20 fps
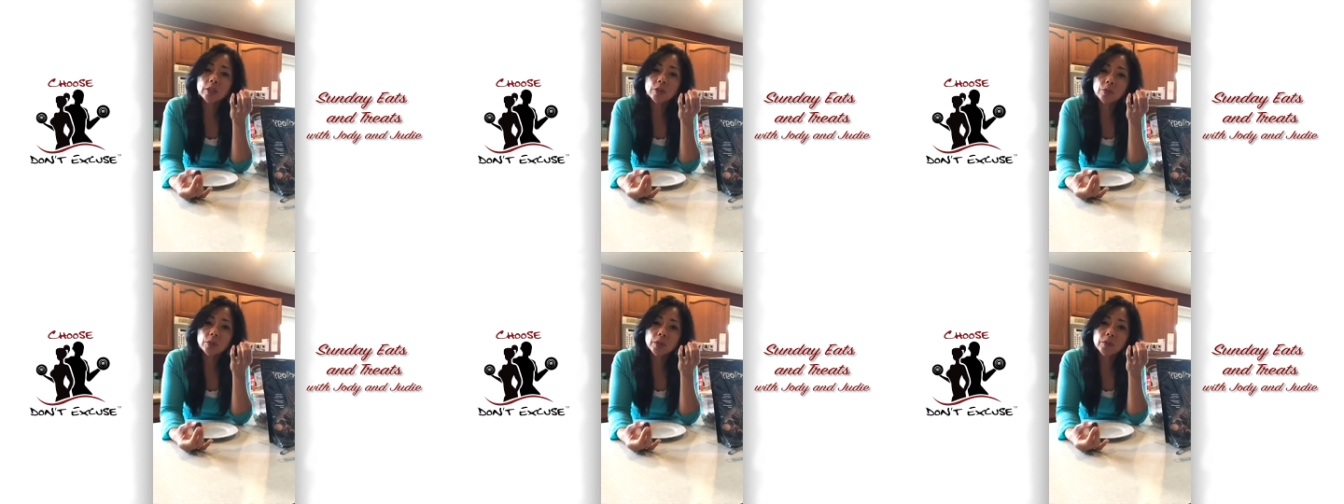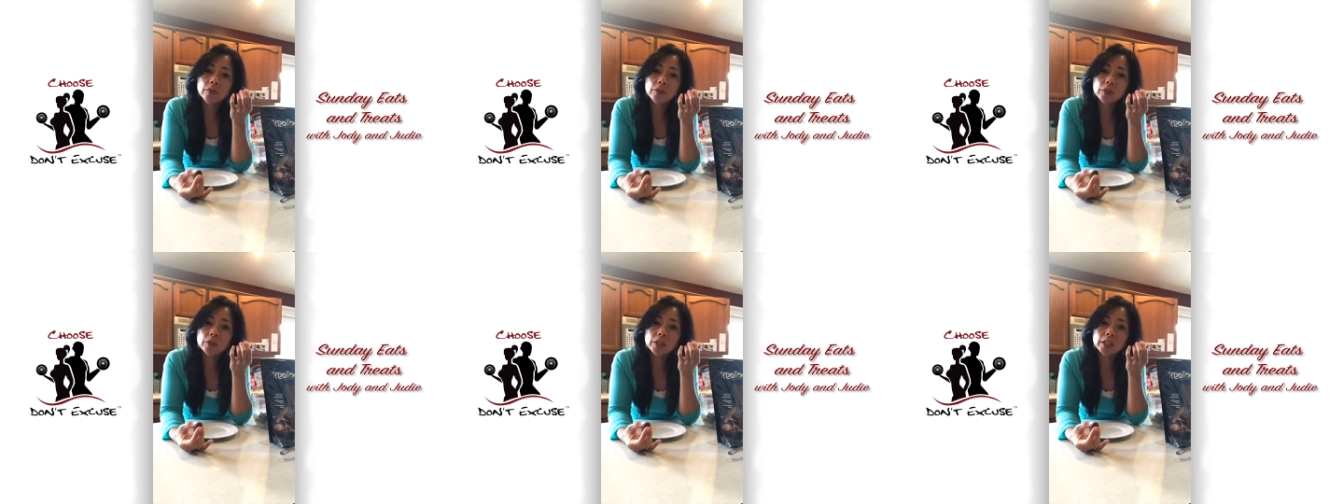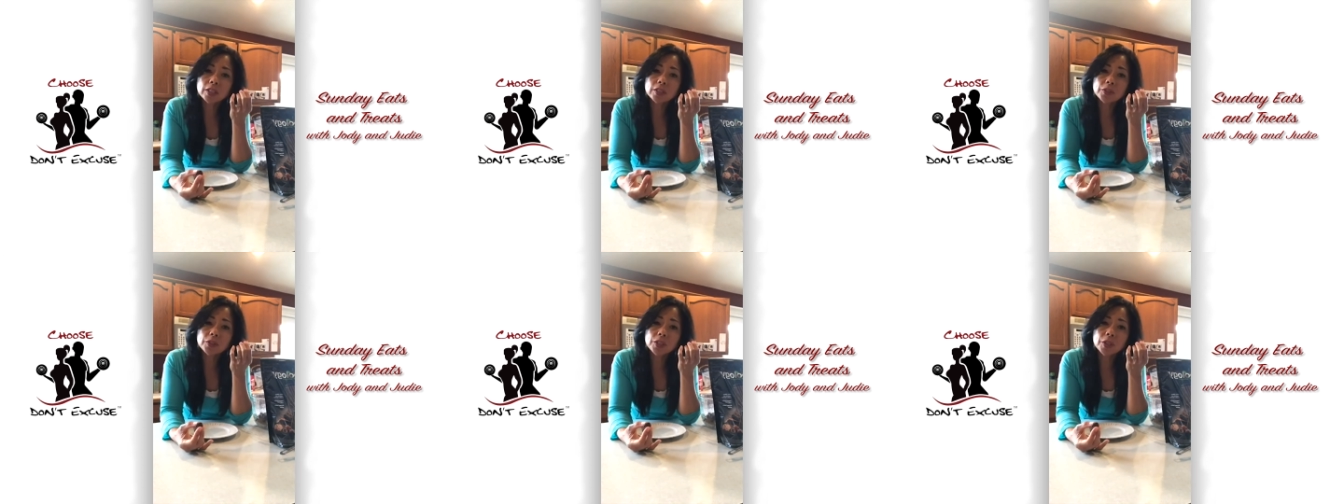do we feel
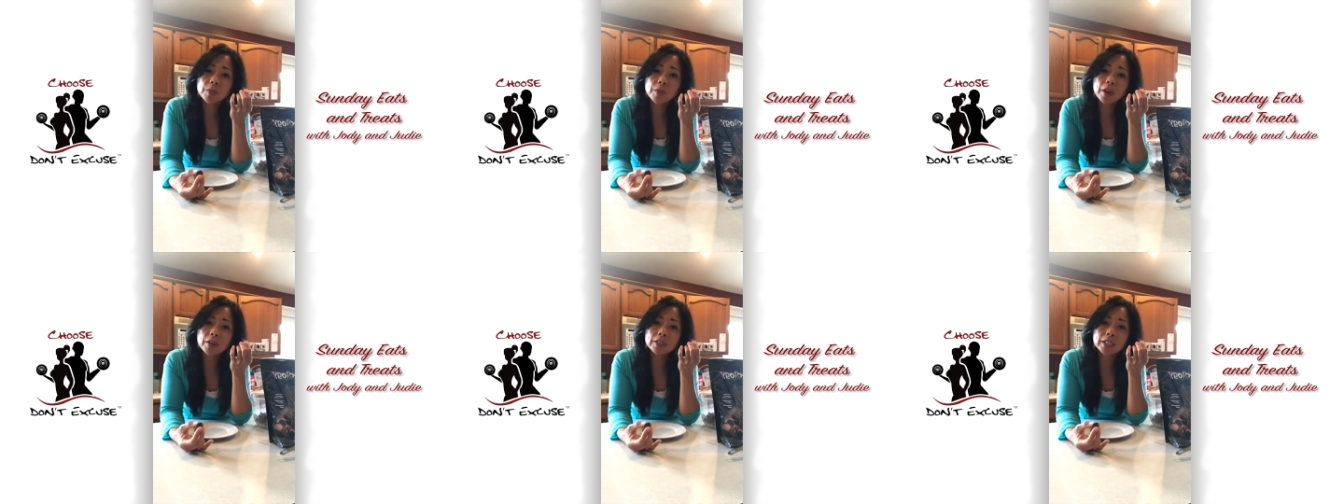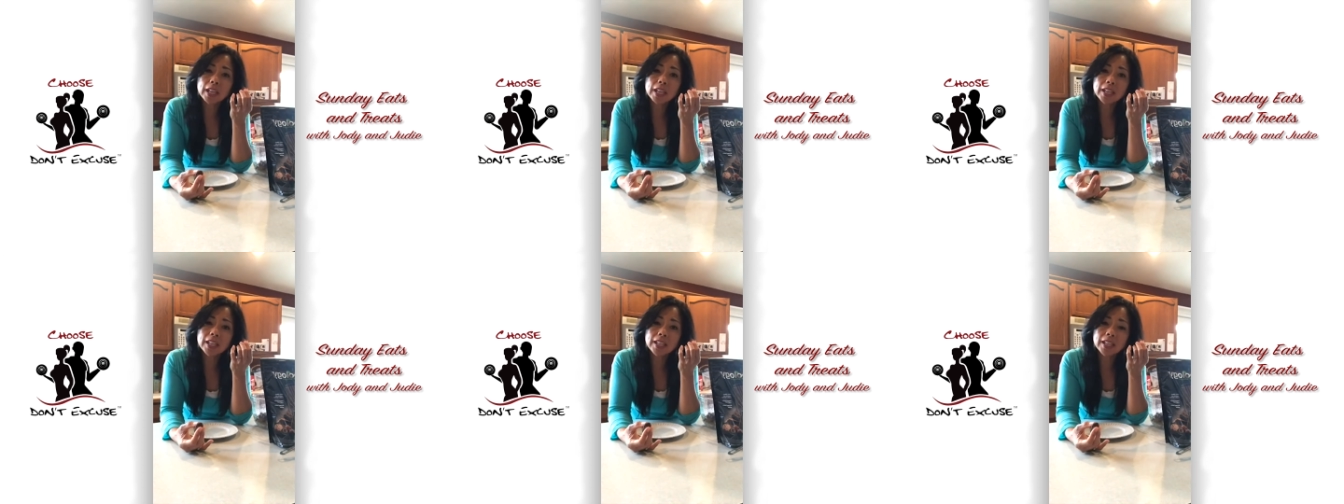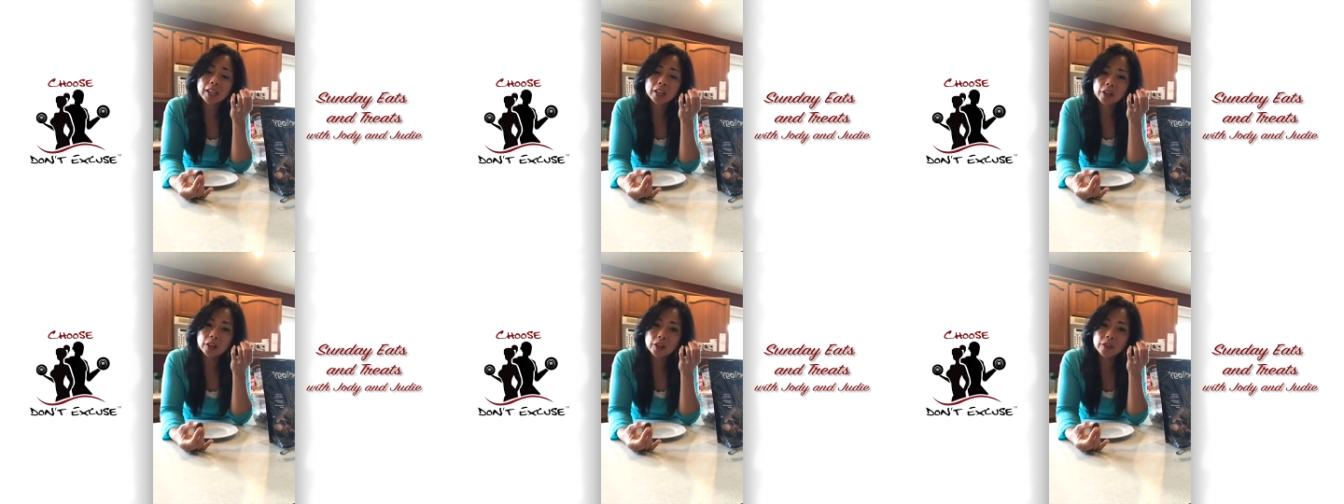guilty about taking
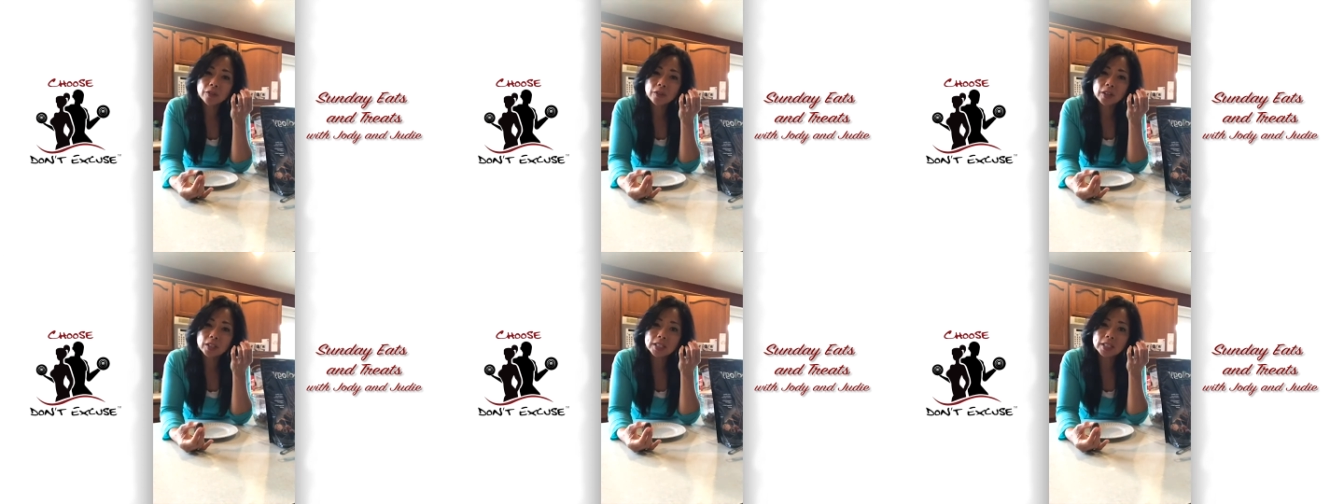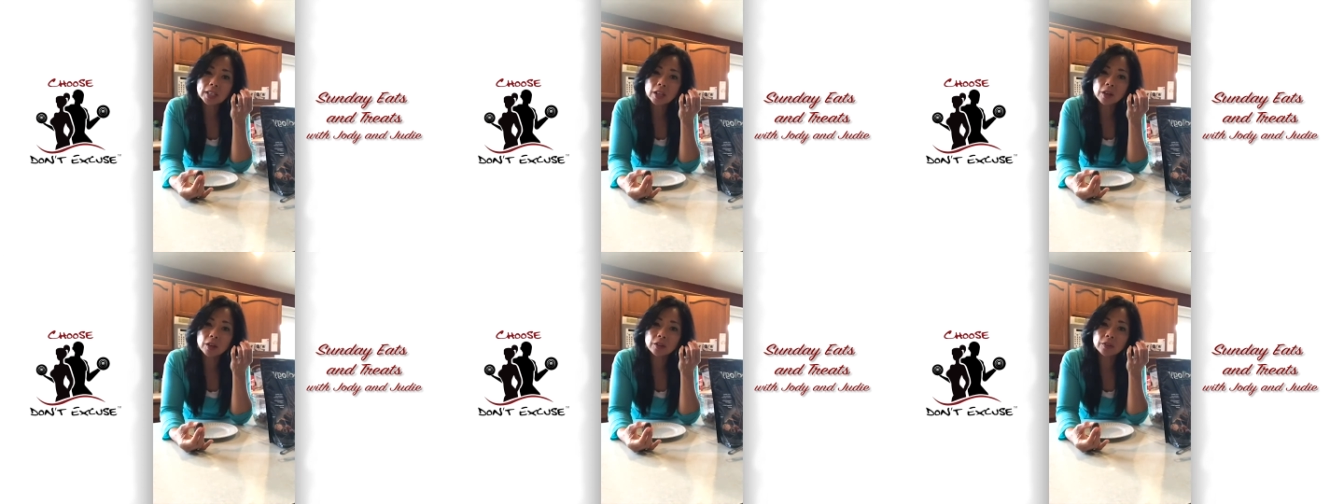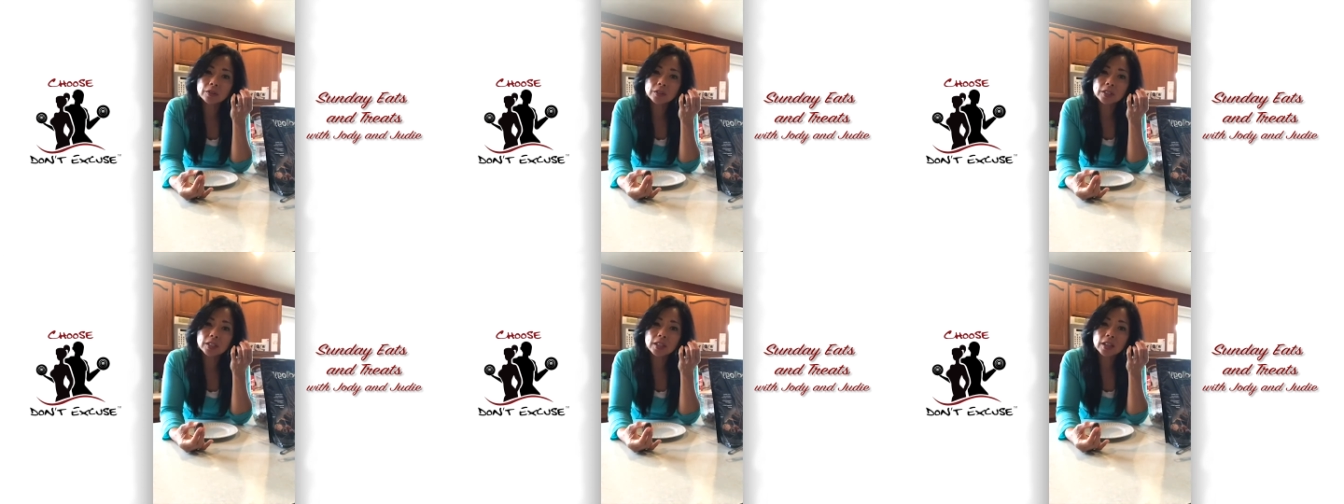care of
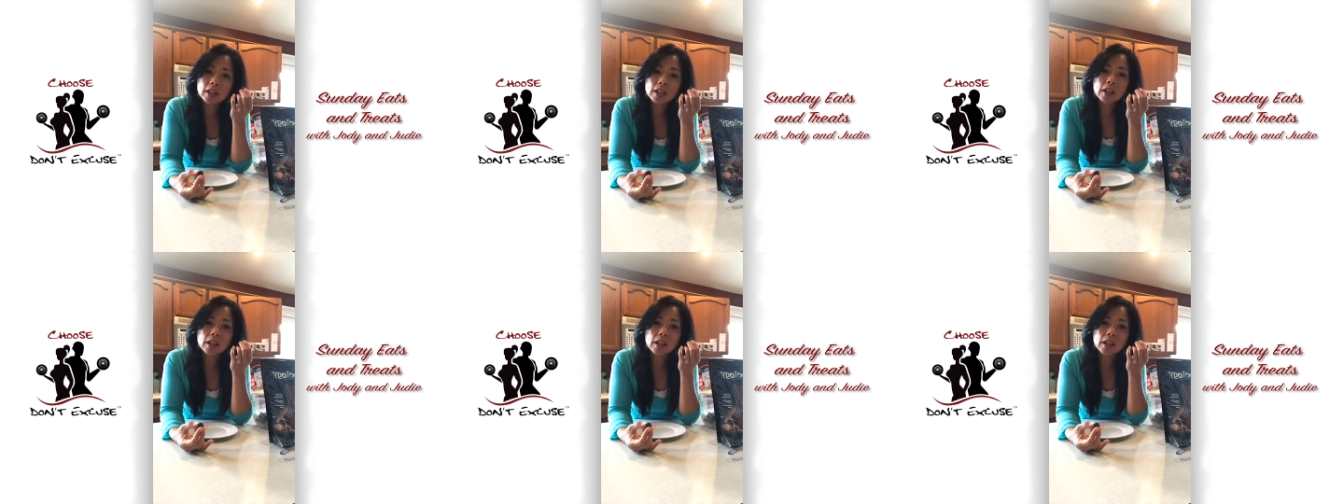ourselves?